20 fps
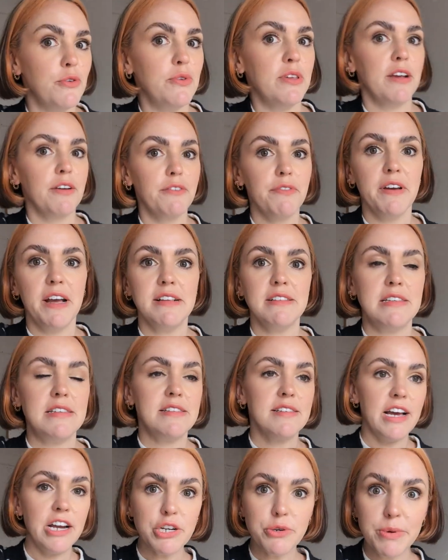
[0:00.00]
do something fancy.
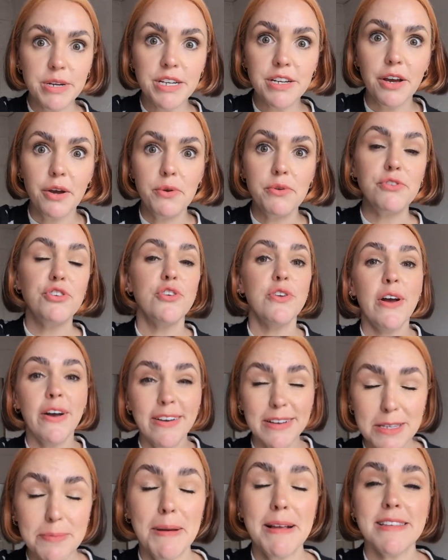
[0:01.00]
Sash windows, do you know how
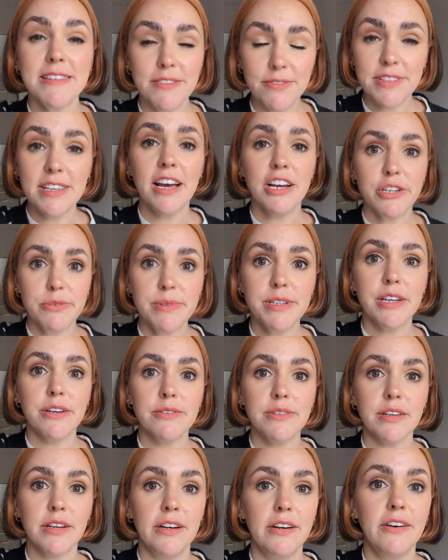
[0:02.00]
expensive sash
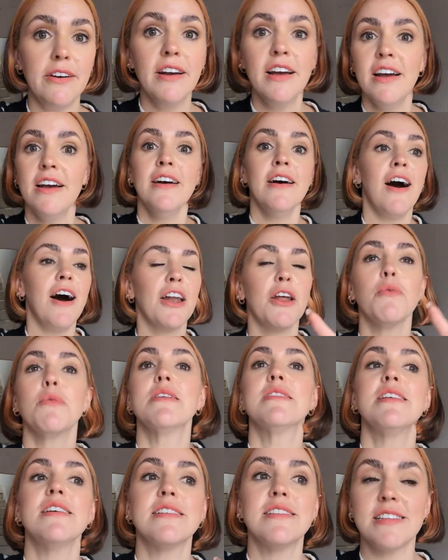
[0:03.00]
windows are? I don't want
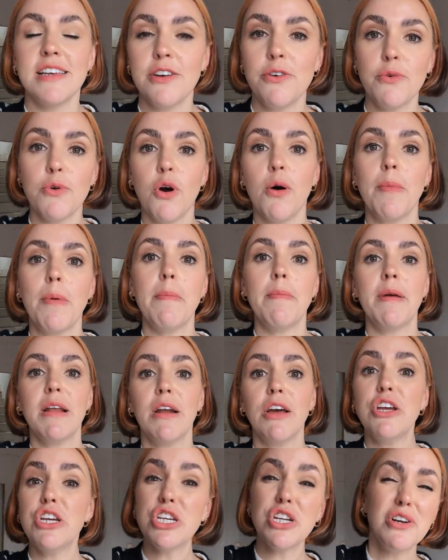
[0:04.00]
to see a single comment being
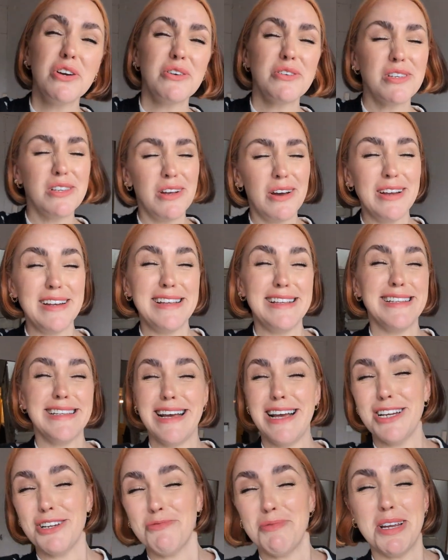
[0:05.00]
like, you should have got sliding
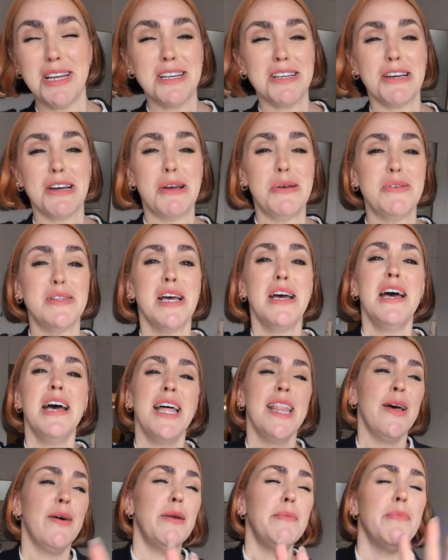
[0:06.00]
sash windows,
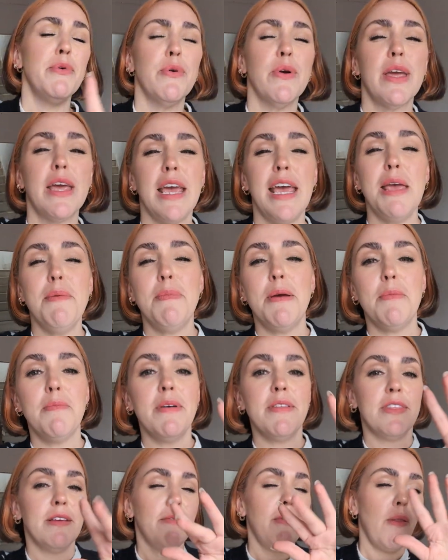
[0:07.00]
that would be more in keeping
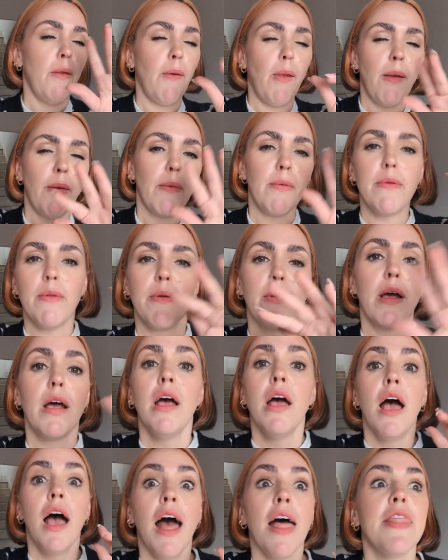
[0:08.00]
with them, blah, blah, blah, blah.
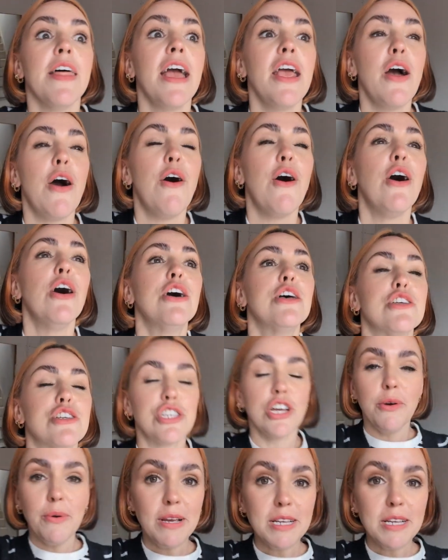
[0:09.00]
They are so